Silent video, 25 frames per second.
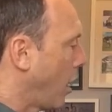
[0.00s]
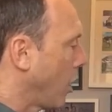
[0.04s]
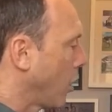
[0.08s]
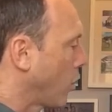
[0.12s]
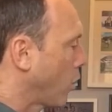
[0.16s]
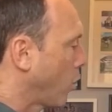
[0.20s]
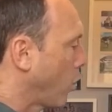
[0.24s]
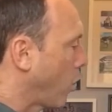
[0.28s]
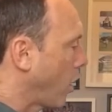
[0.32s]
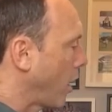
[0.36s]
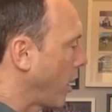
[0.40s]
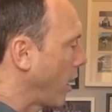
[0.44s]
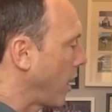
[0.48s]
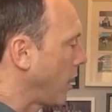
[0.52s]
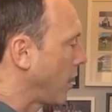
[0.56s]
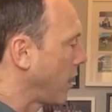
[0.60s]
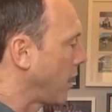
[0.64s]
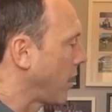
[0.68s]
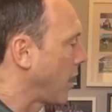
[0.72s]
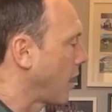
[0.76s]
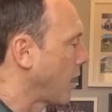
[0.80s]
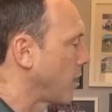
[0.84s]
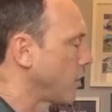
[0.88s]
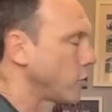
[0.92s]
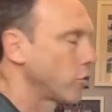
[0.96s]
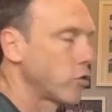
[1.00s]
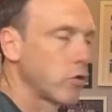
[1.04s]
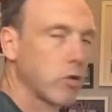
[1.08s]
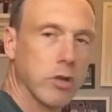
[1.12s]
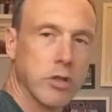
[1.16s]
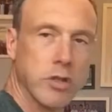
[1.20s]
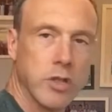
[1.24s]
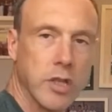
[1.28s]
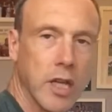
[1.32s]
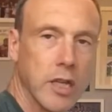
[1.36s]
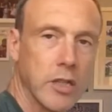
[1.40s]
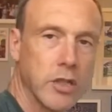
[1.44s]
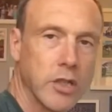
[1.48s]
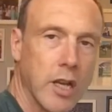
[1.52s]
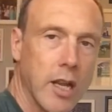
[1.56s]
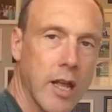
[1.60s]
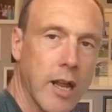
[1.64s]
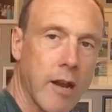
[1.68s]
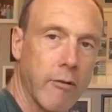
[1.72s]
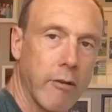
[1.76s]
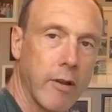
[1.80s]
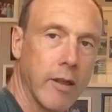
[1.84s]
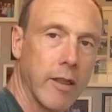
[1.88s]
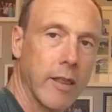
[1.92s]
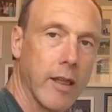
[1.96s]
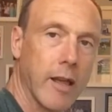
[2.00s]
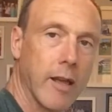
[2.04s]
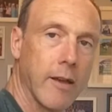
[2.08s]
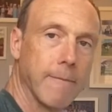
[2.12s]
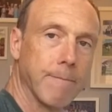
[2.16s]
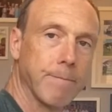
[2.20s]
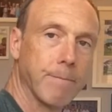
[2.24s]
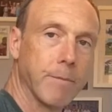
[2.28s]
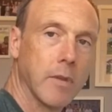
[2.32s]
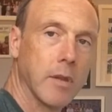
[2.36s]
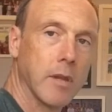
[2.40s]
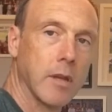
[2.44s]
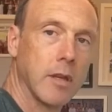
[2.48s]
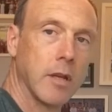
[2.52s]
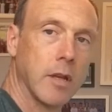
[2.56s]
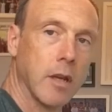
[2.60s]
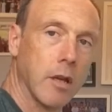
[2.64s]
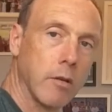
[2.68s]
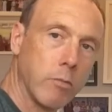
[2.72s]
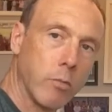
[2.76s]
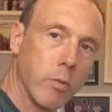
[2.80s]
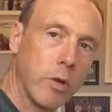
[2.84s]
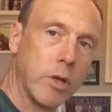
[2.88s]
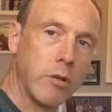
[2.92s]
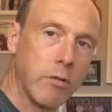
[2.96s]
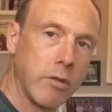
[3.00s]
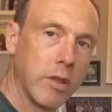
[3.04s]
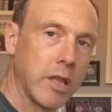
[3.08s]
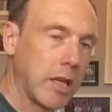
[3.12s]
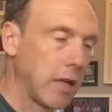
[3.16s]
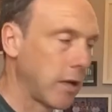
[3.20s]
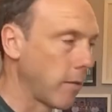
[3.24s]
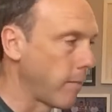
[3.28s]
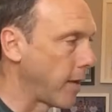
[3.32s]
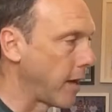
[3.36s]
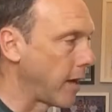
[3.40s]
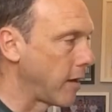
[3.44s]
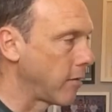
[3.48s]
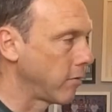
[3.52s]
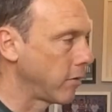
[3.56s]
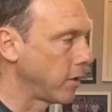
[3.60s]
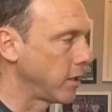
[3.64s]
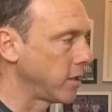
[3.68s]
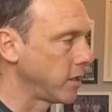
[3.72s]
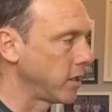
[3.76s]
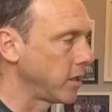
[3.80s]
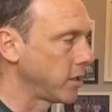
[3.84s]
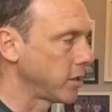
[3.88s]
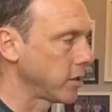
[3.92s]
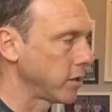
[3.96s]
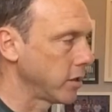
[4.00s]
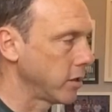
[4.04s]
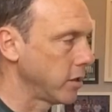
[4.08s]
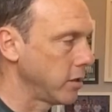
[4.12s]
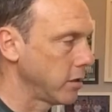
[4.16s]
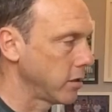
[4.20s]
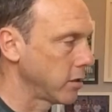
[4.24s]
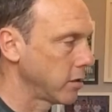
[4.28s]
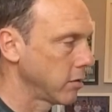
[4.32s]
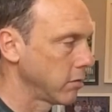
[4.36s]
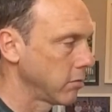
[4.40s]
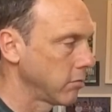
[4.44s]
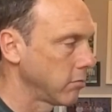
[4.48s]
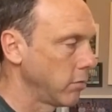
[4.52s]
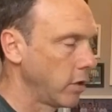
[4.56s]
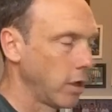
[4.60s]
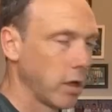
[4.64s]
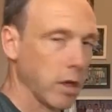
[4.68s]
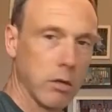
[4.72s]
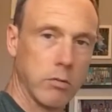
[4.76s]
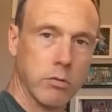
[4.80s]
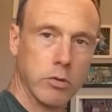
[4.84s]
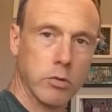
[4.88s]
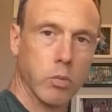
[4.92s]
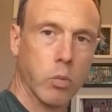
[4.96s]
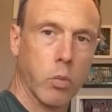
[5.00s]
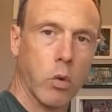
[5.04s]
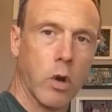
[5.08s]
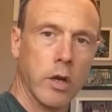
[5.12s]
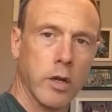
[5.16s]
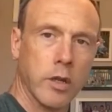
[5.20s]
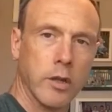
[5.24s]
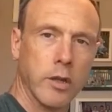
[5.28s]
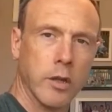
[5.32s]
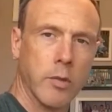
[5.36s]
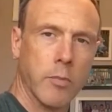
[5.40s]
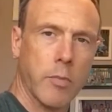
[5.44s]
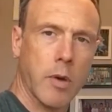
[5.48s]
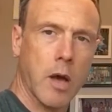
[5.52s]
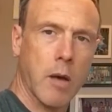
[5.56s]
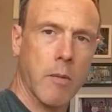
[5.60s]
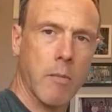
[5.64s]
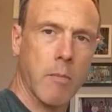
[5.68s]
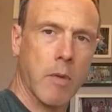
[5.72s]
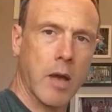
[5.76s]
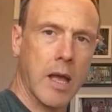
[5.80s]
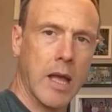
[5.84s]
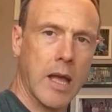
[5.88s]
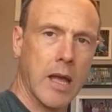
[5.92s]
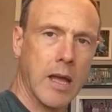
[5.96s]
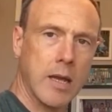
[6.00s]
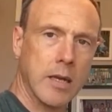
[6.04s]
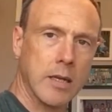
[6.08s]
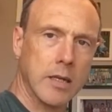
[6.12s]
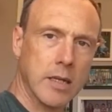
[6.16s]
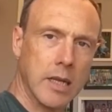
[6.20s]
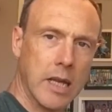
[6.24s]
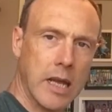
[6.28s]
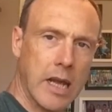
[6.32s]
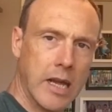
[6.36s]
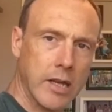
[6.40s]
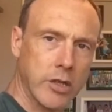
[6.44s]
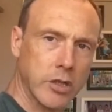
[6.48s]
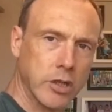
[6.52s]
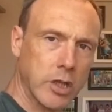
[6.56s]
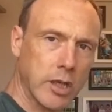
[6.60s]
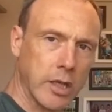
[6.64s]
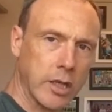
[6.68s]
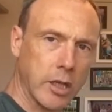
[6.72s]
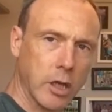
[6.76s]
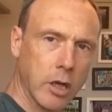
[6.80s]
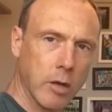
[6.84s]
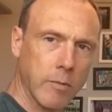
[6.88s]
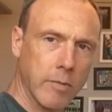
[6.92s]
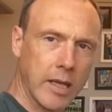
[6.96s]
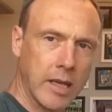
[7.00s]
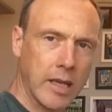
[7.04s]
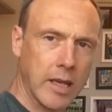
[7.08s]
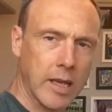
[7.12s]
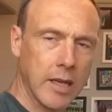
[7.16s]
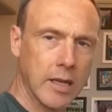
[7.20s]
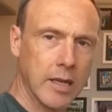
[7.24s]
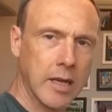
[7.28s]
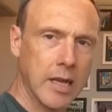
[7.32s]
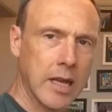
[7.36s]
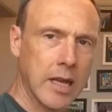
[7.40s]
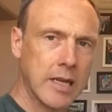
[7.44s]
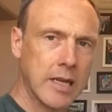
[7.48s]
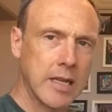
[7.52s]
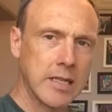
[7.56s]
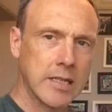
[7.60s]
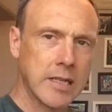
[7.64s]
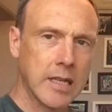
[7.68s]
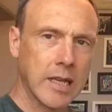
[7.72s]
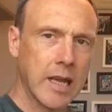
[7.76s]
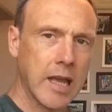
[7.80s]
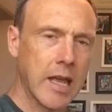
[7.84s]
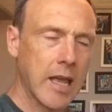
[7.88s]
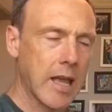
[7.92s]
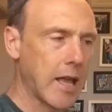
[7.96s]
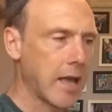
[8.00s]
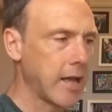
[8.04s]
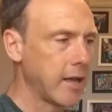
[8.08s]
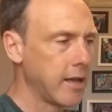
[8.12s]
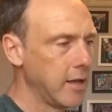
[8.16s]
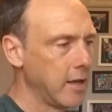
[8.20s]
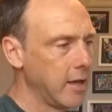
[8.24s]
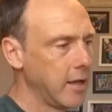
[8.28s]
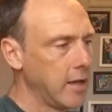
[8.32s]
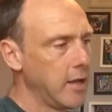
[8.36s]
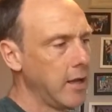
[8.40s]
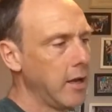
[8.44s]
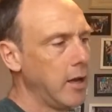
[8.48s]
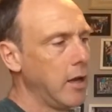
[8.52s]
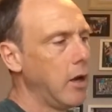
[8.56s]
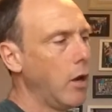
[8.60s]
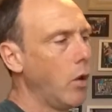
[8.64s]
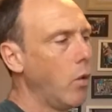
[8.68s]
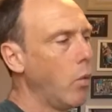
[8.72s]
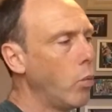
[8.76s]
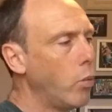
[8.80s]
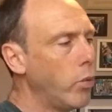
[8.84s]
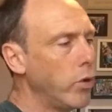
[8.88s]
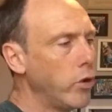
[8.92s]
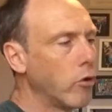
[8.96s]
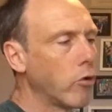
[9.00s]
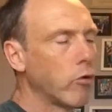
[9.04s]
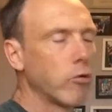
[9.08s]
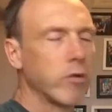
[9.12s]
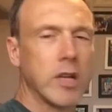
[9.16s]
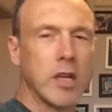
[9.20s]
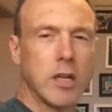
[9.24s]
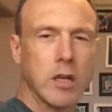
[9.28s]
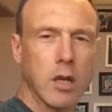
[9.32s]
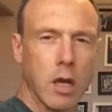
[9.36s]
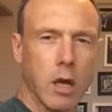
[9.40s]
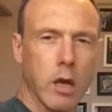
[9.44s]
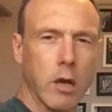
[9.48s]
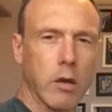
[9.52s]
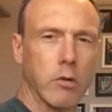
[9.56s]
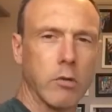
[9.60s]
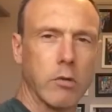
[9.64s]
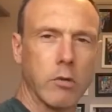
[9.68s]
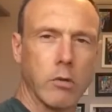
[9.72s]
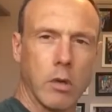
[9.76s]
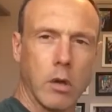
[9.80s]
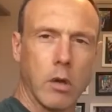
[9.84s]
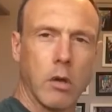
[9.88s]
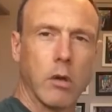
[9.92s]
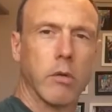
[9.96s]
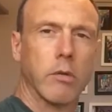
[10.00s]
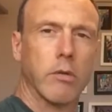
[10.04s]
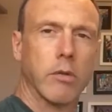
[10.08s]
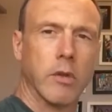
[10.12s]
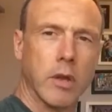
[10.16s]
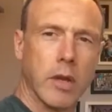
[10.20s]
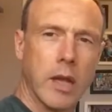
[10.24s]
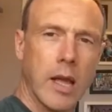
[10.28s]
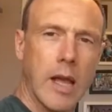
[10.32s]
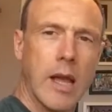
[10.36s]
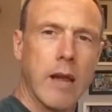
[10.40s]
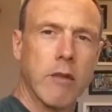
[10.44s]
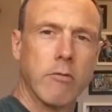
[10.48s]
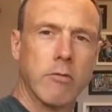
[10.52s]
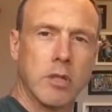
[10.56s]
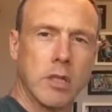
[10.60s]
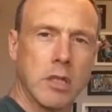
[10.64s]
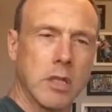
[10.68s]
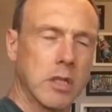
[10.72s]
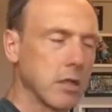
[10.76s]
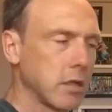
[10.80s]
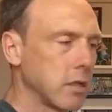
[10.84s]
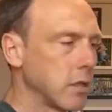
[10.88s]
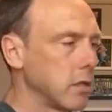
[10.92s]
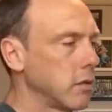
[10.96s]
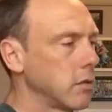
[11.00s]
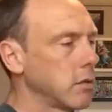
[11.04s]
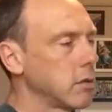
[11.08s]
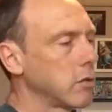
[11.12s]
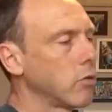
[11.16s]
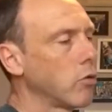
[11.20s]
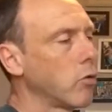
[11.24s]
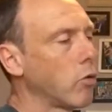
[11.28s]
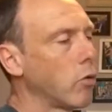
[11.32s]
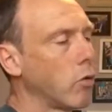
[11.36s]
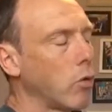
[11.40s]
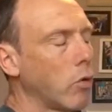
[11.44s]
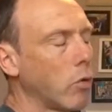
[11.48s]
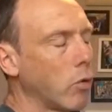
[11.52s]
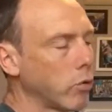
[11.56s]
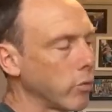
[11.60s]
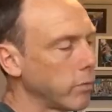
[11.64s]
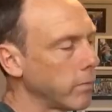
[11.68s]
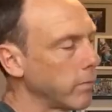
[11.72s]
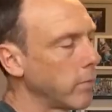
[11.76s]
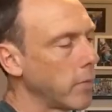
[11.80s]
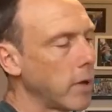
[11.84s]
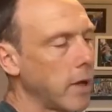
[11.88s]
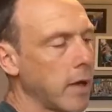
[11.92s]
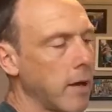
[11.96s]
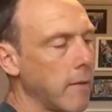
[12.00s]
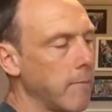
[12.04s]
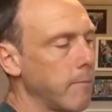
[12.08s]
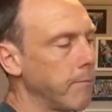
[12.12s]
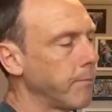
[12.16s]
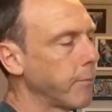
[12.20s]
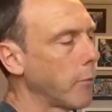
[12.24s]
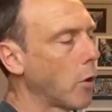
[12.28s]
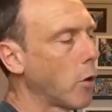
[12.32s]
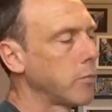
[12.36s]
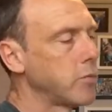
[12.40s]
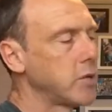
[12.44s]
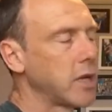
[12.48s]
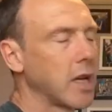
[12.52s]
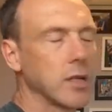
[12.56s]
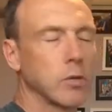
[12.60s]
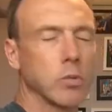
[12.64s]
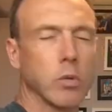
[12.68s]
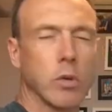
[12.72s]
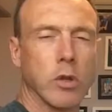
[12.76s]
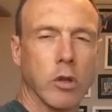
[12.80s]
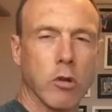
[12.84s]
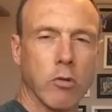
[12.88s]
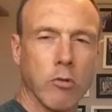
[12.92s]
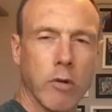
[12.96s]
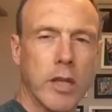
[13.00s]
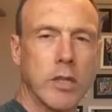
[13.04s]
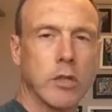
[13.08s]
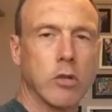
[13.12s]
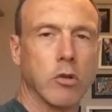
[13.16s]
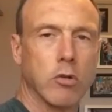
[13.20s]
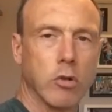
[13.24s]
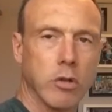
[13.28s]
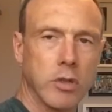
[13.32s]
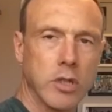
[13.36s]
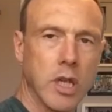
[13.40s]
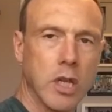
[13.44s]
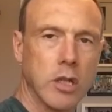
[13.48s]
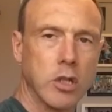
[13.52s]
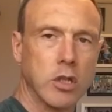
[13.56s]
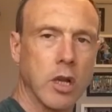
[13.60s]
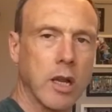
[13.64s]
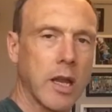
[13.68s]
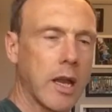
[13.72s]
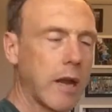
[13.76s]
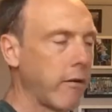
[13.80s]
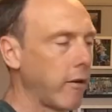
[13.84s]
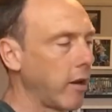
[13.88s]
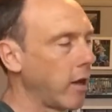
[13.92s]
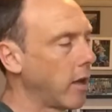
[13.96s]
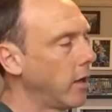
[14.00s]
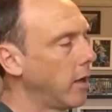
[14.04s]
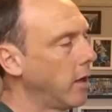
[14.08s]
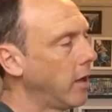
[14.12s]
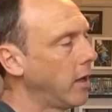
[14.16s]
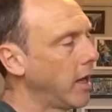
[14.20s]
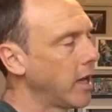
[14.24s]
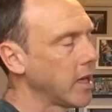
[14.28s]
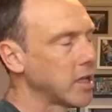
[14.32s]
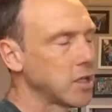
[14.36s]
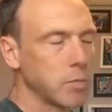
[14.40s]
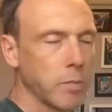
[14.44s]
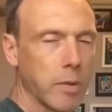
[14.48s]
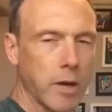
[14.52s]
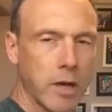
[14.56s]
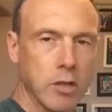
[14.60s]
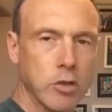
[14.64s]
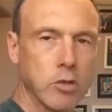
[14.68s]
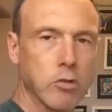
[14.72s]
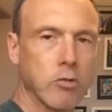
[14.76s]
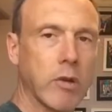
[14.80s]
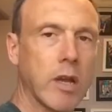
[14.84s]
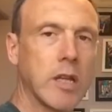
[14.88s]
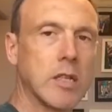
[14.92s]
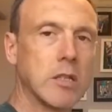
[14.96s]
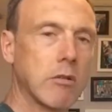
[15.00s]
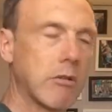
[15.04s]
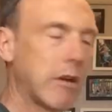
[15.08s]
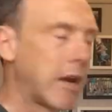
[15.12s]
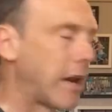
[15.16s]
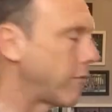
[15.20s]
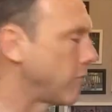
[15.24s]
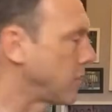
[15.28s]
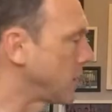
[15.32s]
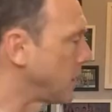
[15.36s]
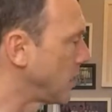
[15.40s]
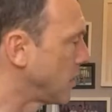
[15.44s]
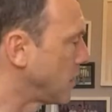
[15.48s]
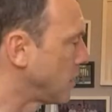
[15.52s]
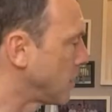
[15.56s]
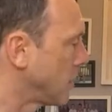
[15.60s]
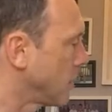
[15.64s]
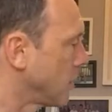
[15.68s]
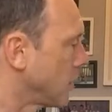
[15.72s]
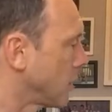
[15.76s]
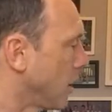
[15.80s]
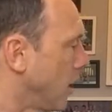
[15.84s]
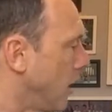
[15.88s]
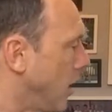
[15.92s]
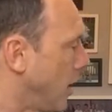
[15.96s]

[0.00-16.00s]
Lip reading: quite a large cross-section area there. You know, when you think about a discus, you know, it's wider than the palm of my hand, actually coming in hitting air, we already know that air resistance or objects with a greater cross-section area experience greater air resistance.